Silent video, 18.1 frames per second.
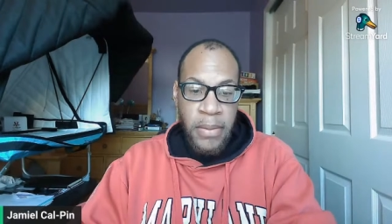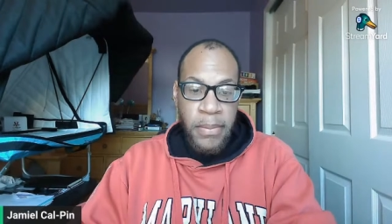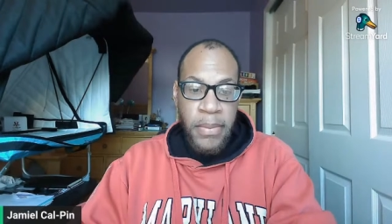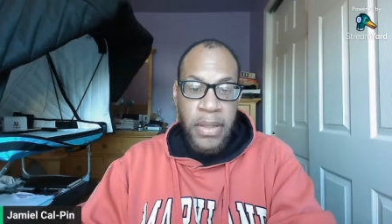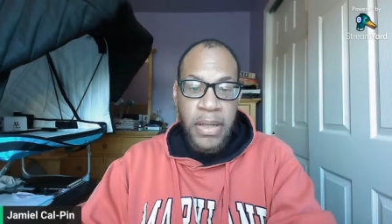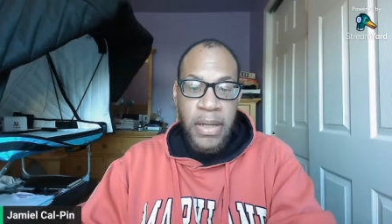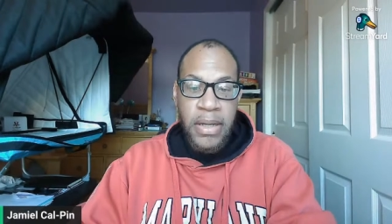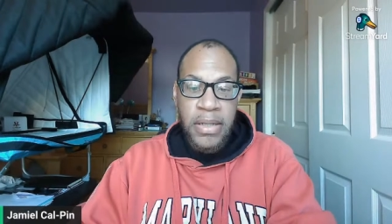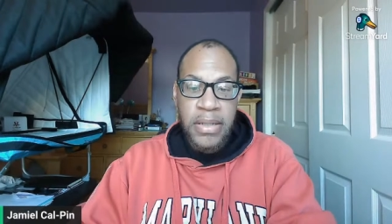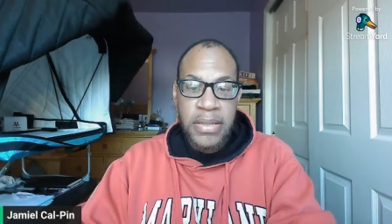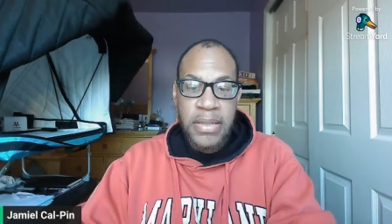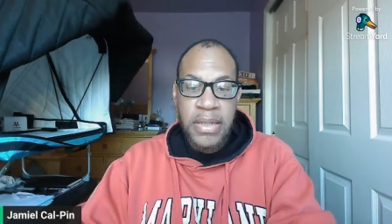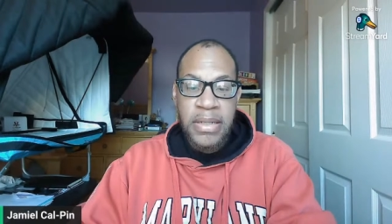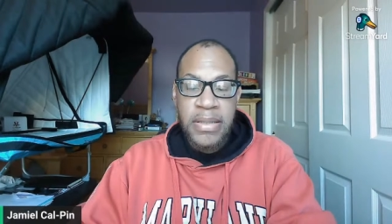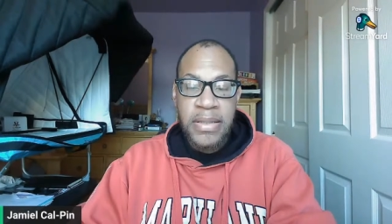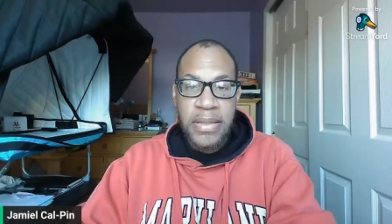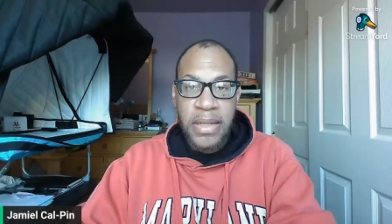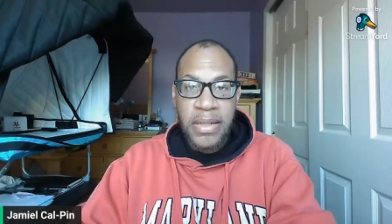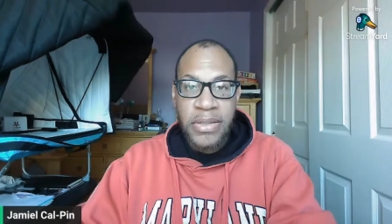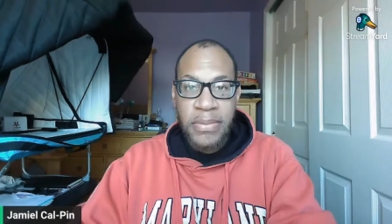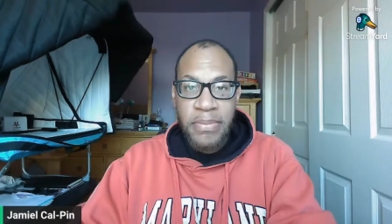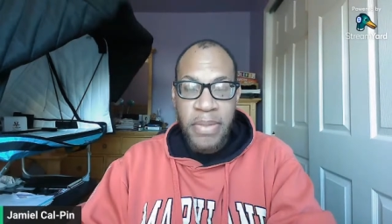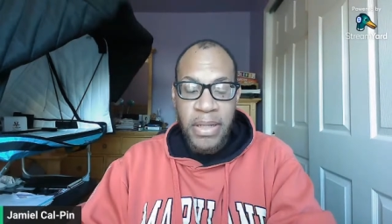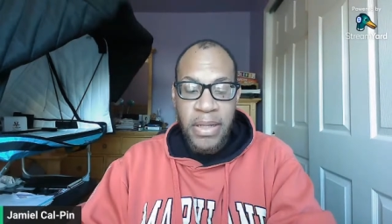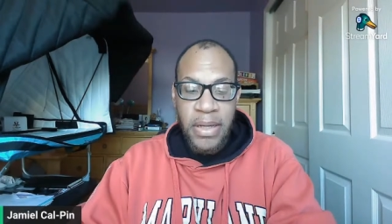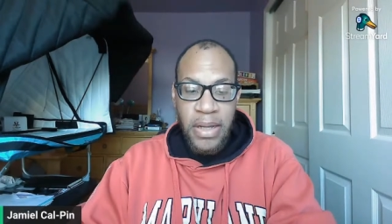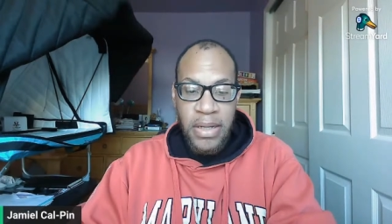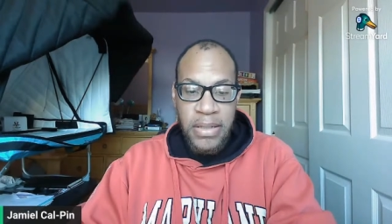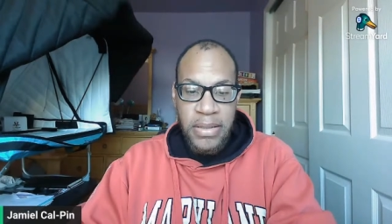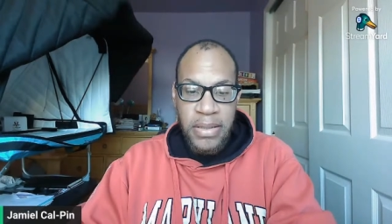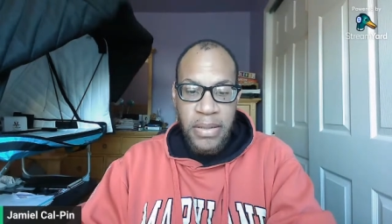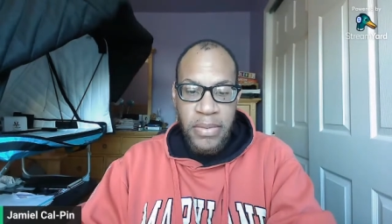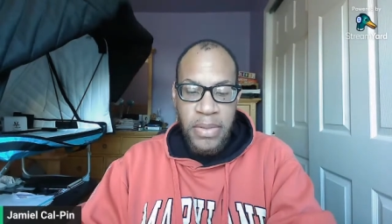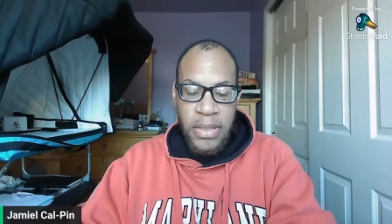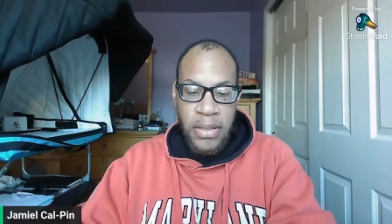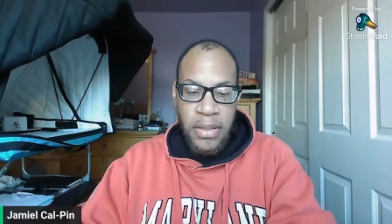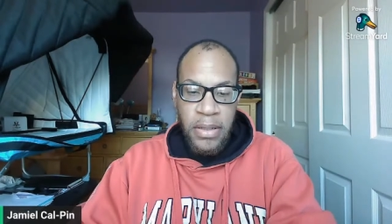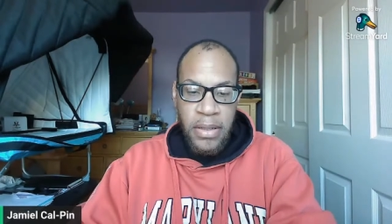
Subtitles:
because it's such a big concept.